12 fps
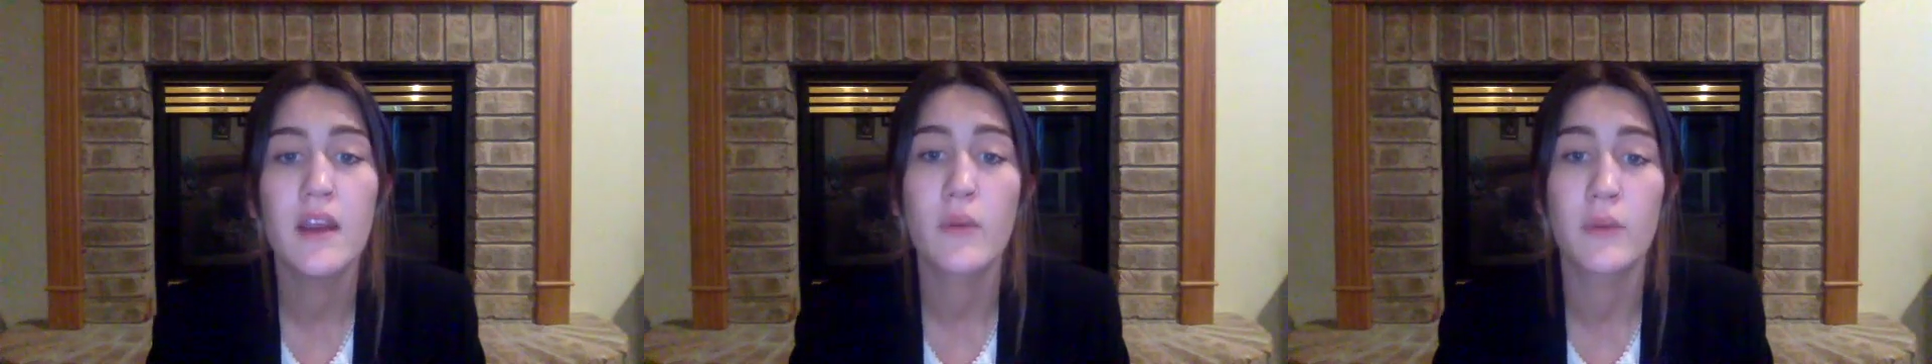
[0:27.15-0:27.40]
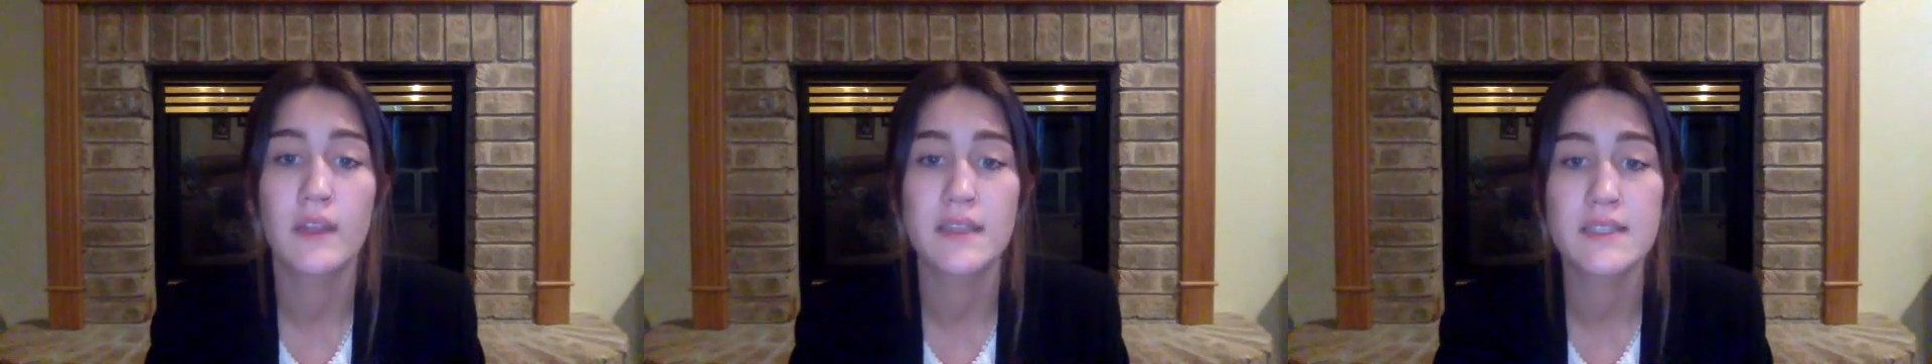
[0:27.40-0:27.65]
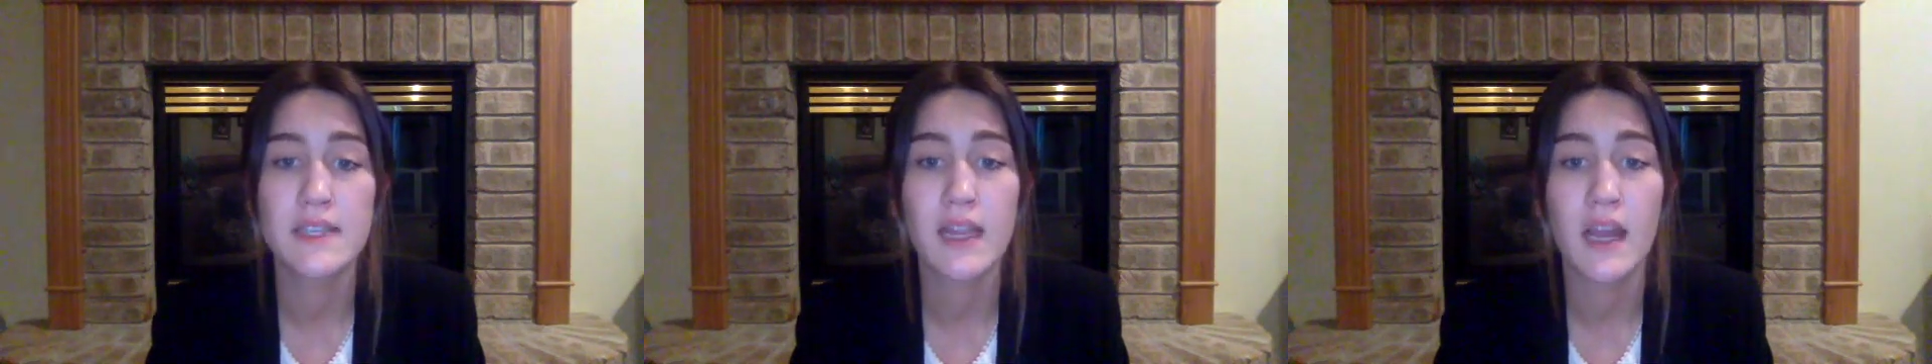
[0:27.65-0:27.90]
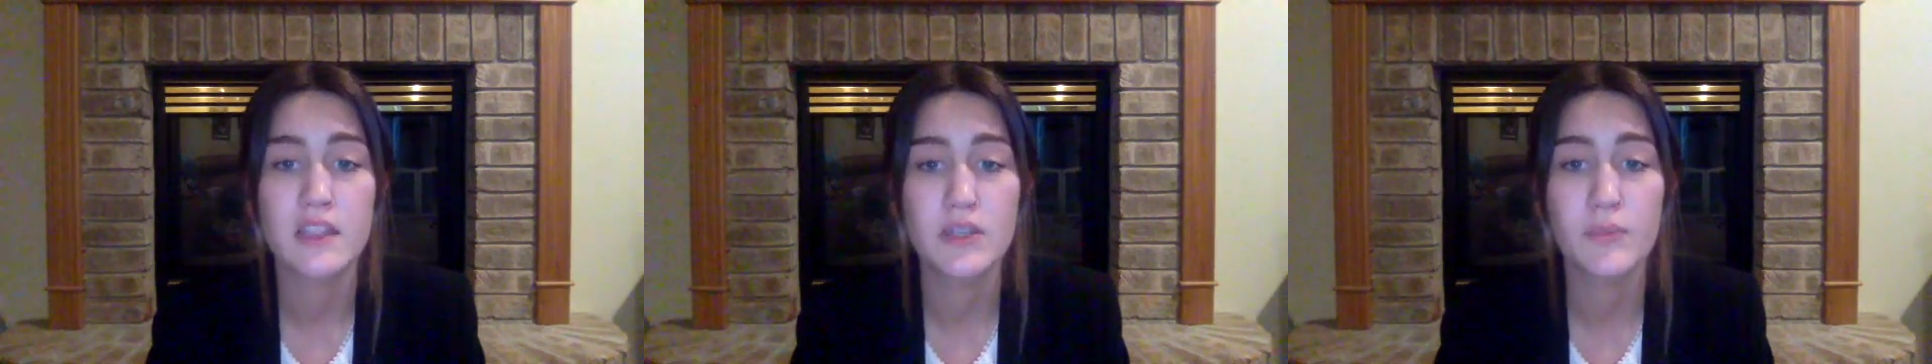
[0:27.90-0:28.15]
real estate
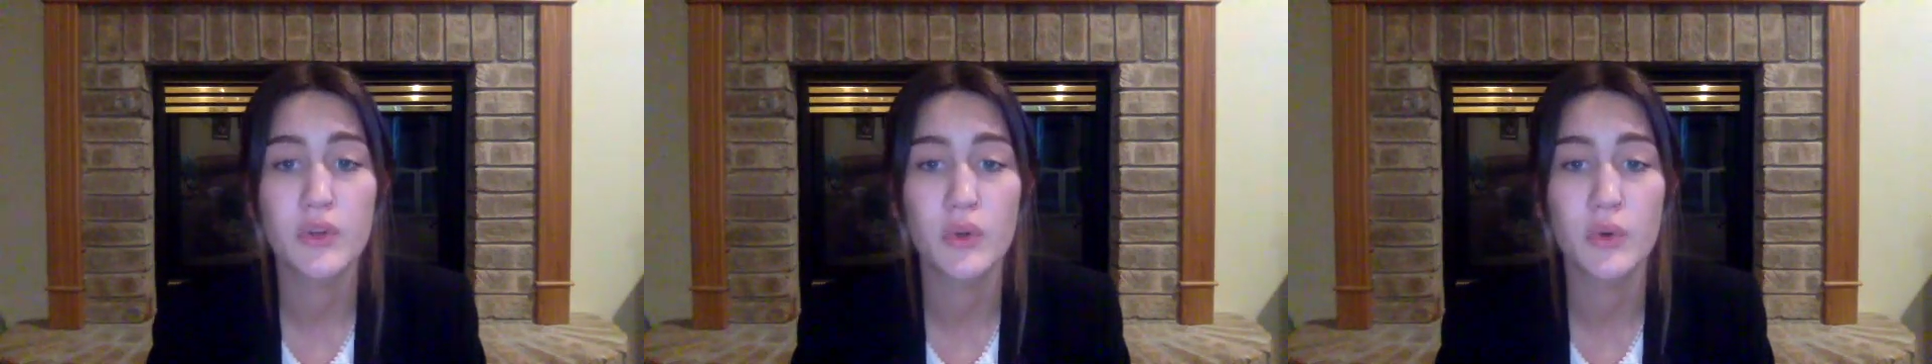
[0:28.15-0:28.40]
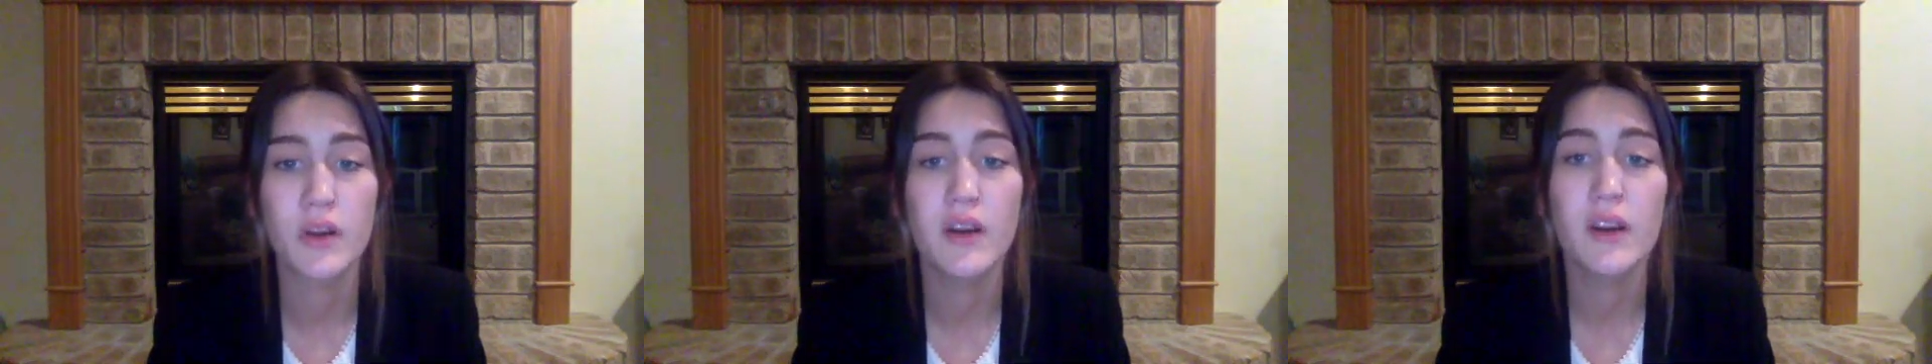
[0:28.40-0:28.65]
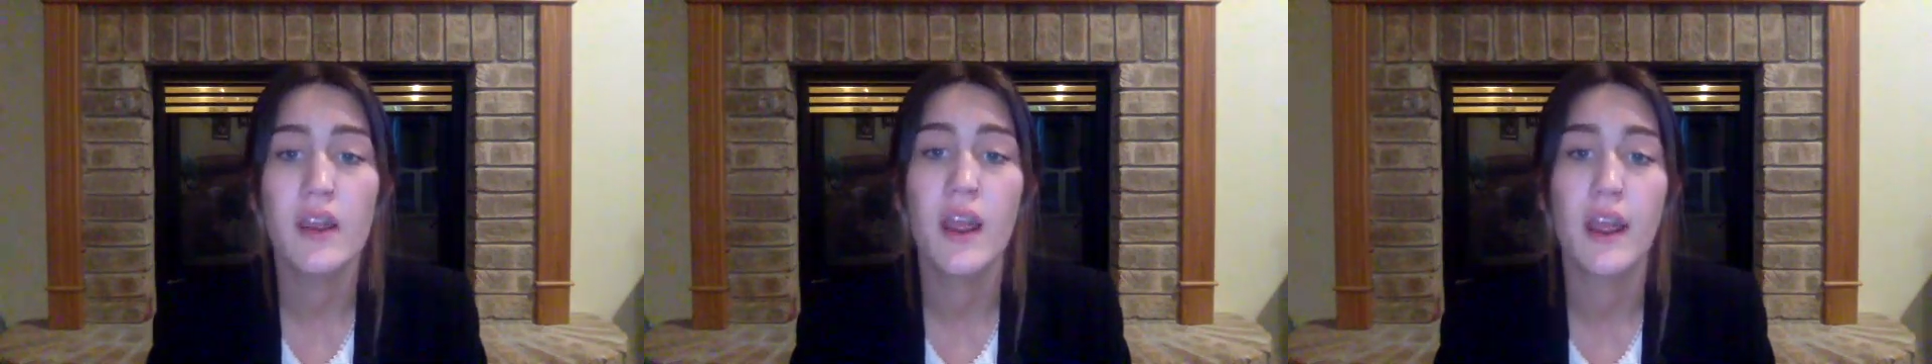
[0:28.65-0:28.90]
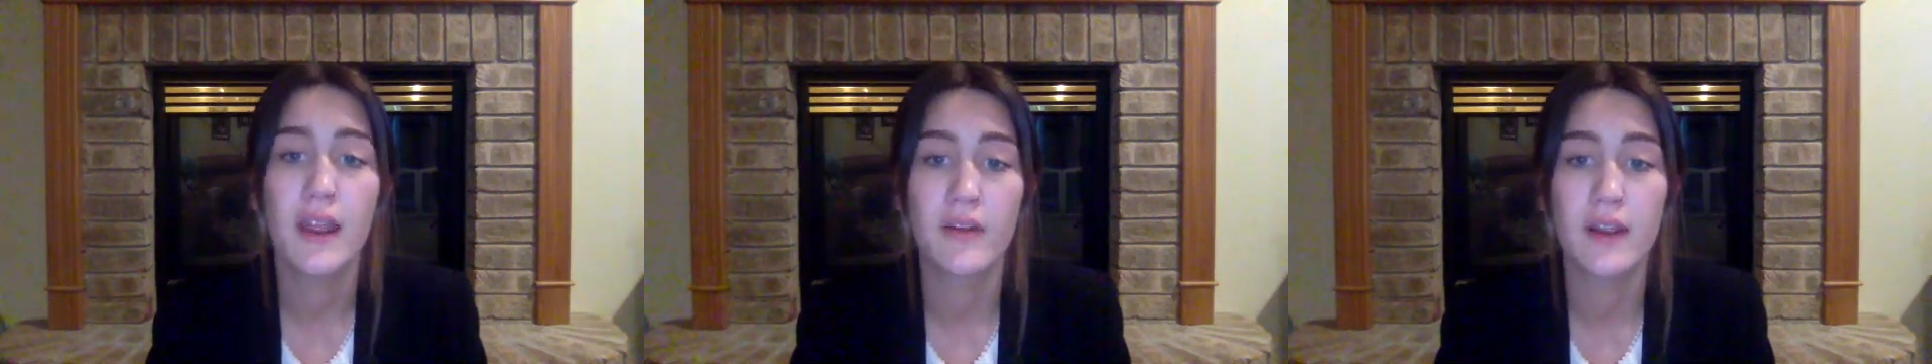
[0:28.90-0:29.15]
entrepreneur,
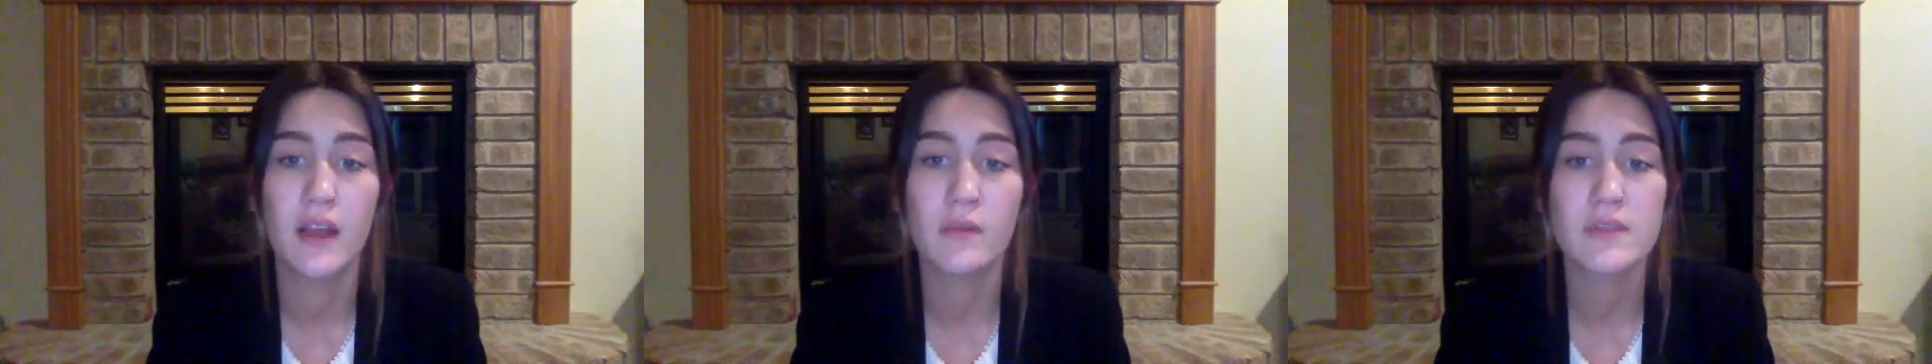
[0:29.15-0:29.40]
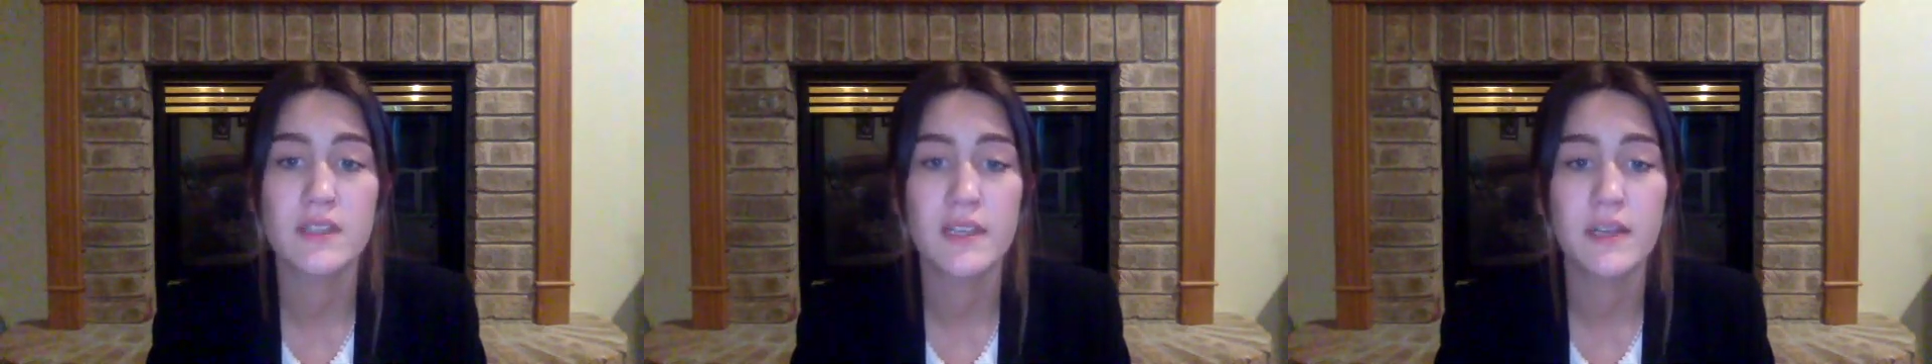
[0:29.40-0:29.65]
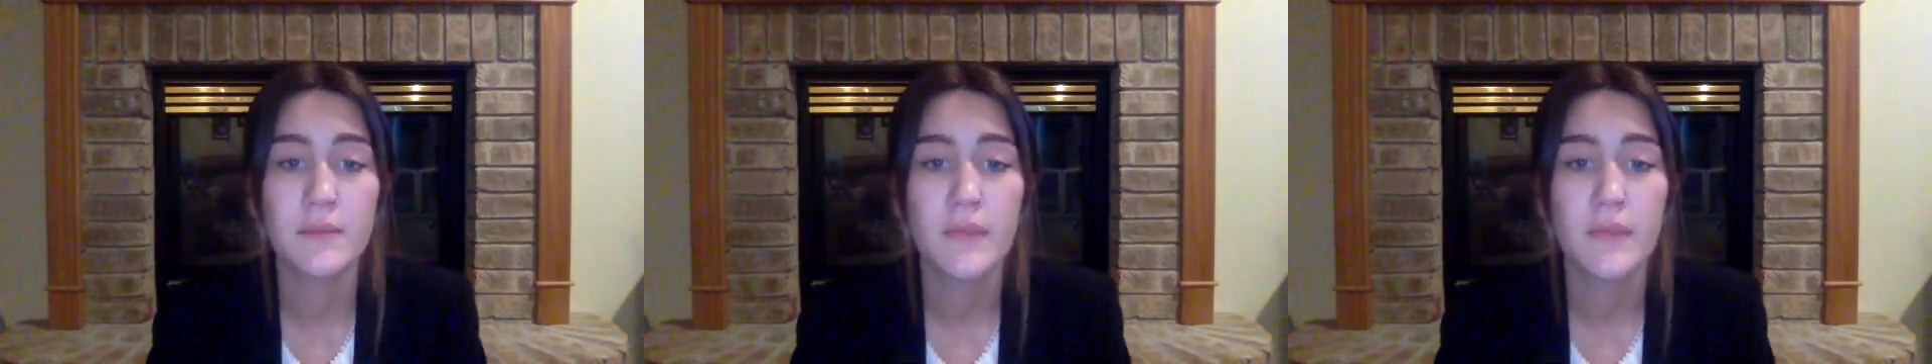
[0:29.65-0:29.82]
Harry Helmsley.